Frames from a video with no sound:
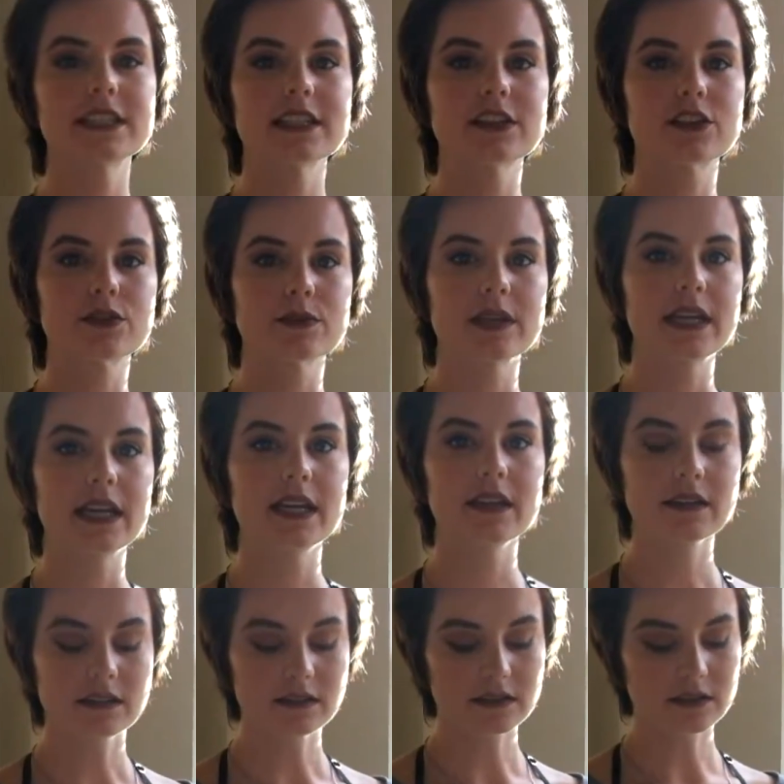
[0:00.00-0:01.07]
did
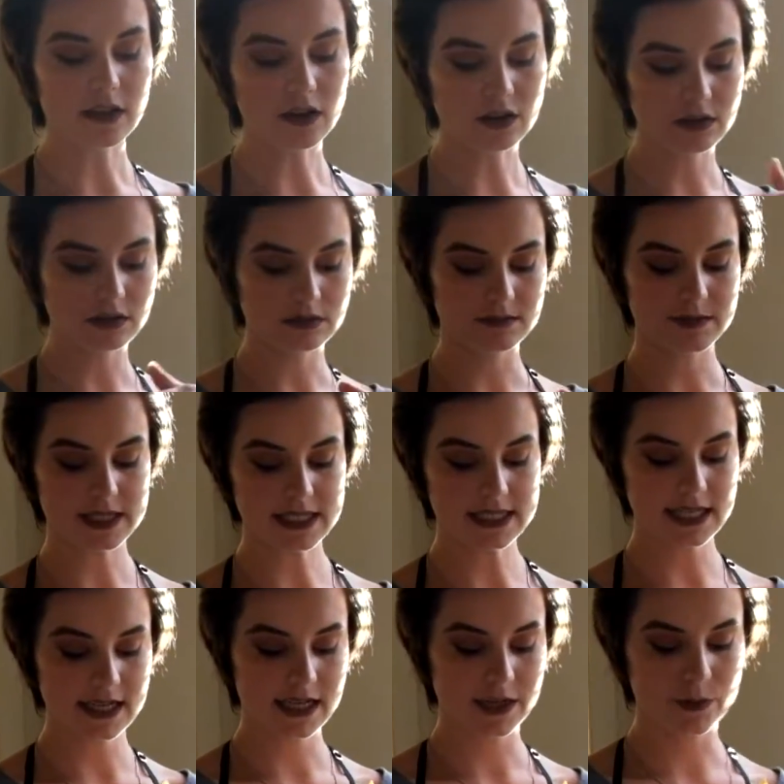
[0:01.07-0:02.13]
3, the whole
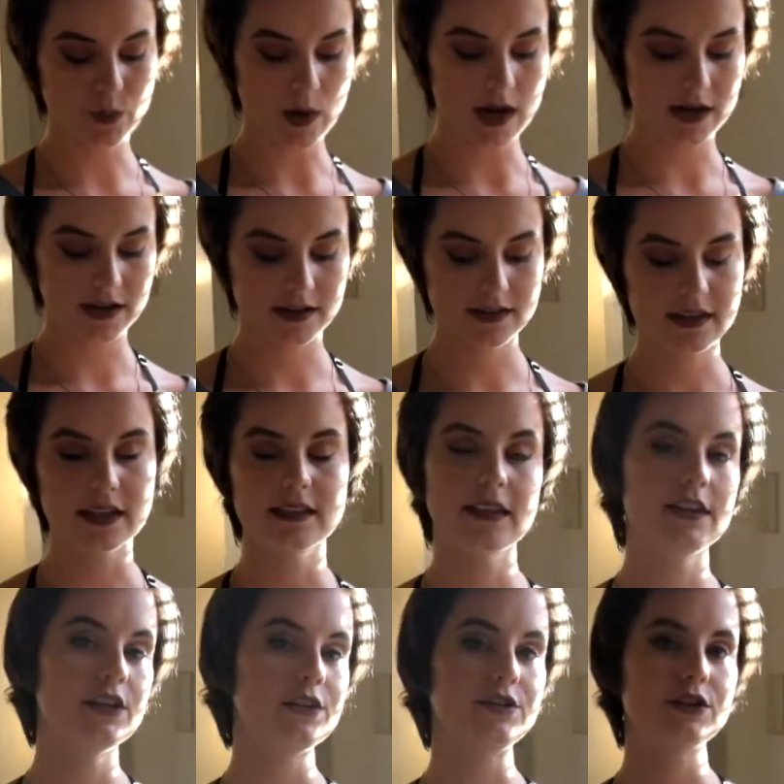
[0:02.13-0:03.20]
stick and water thing
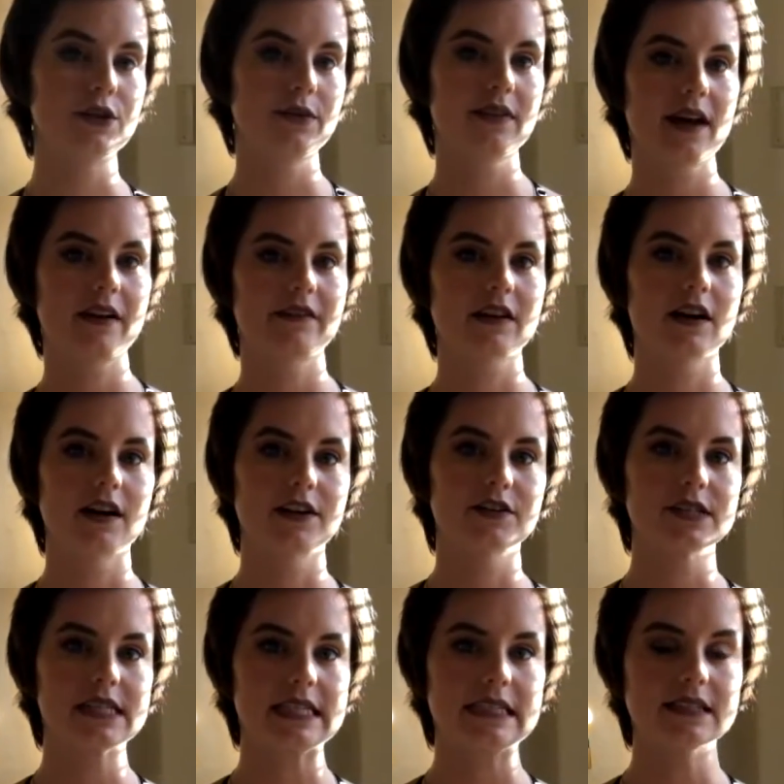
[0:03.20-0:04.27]
that you do with avocado
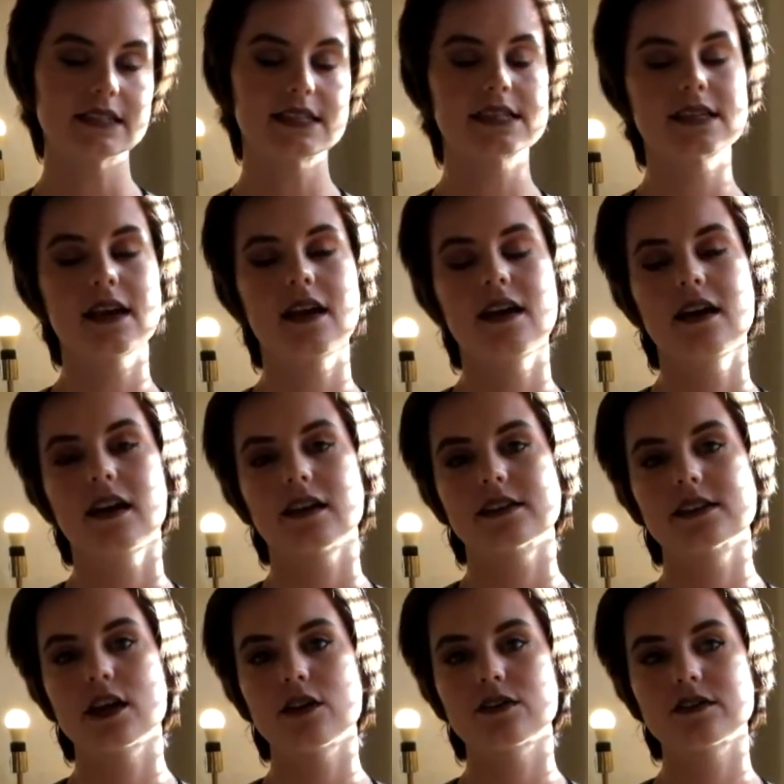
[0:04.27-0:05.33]
seeds.
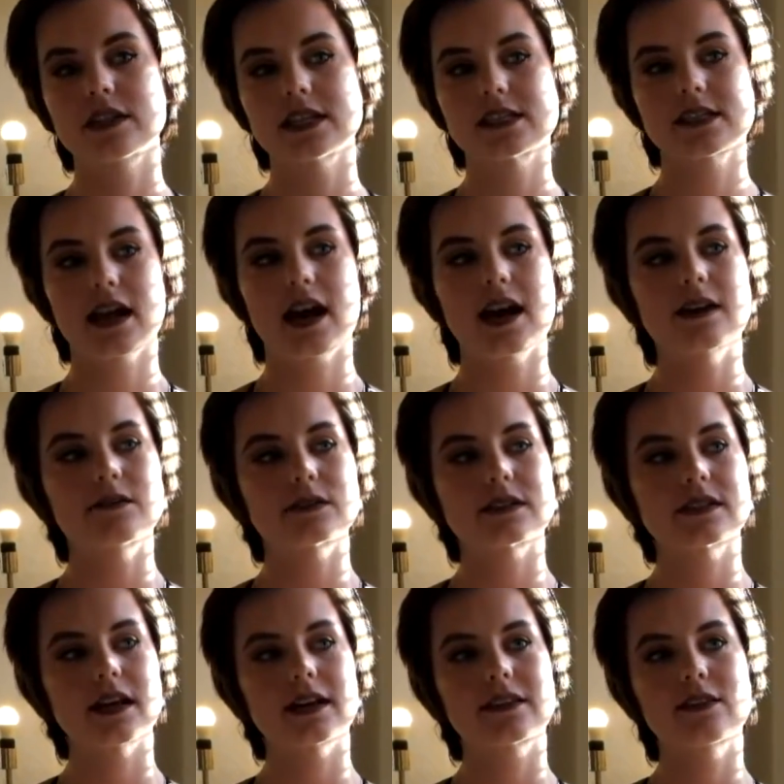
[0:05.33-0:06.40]
So this guy
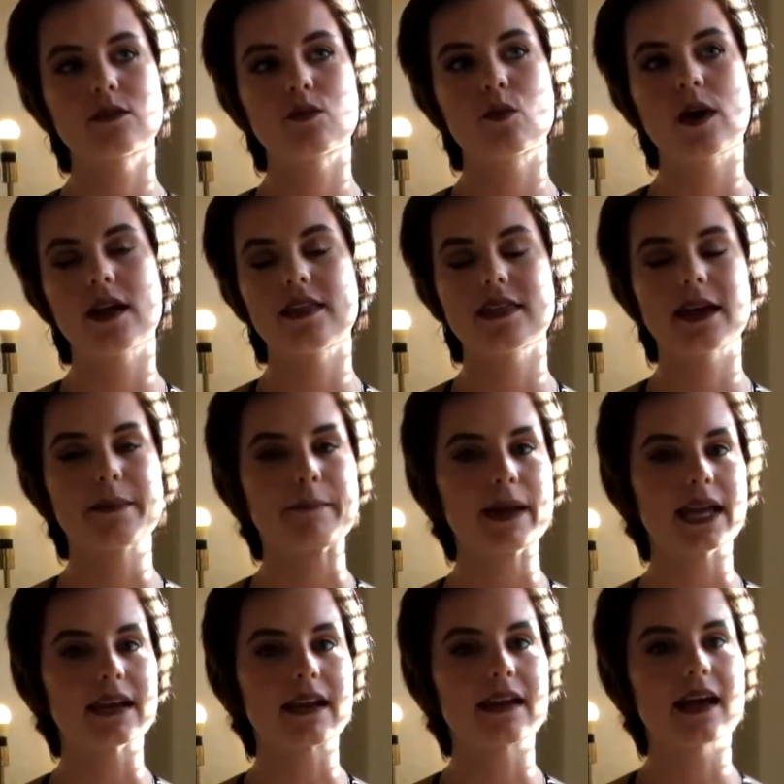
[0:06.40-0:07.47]
was like the one that
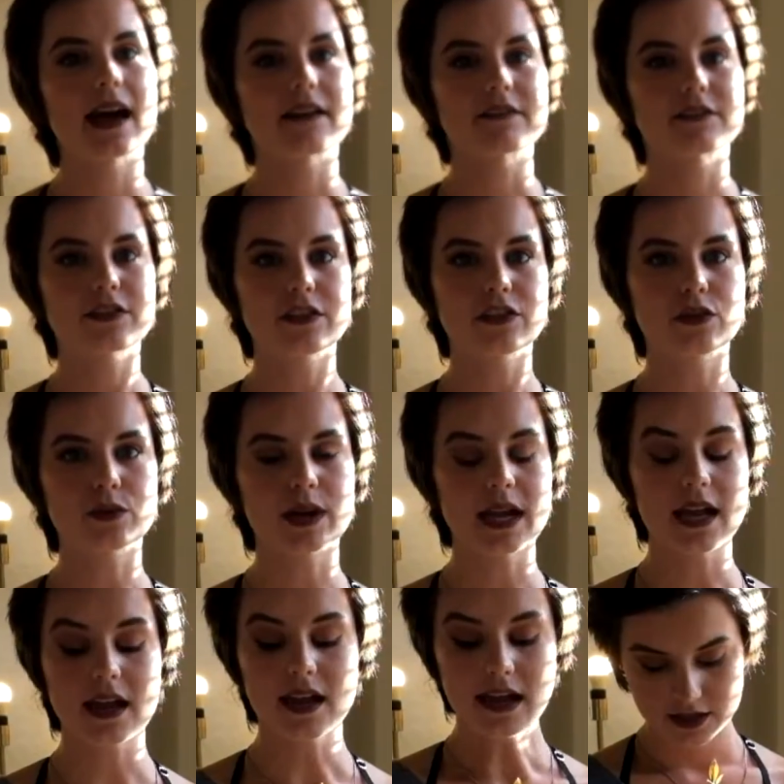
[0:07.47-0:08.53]
made it out of the
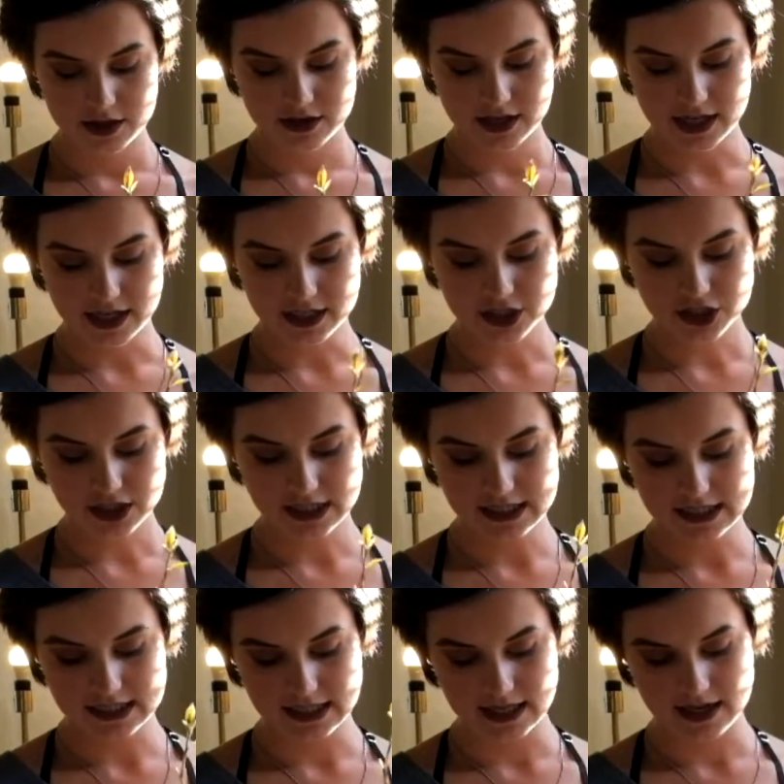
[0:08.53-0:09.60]
3. You can actually
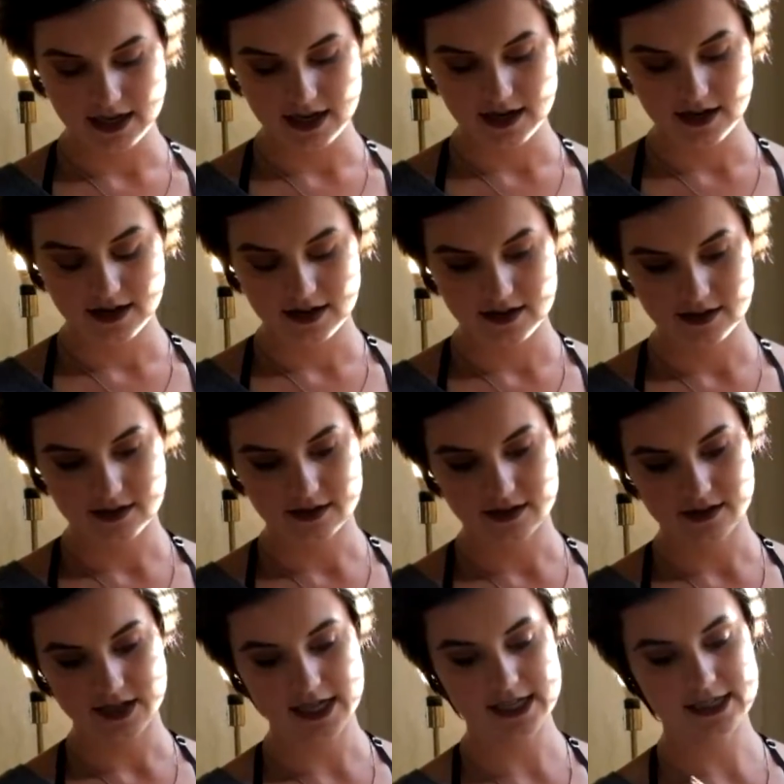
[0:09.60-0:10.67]
see
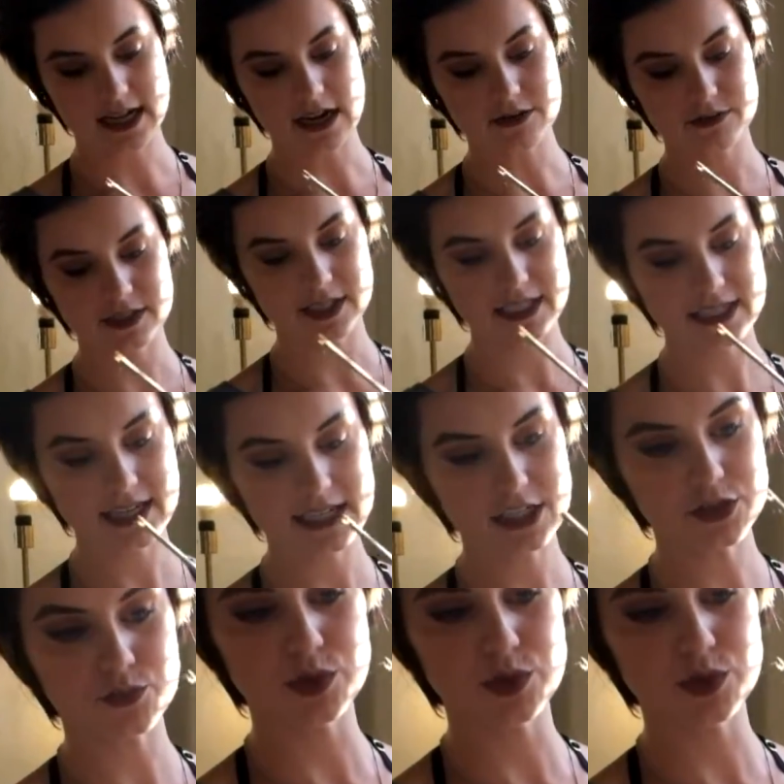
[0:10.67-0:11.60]
he's got really nice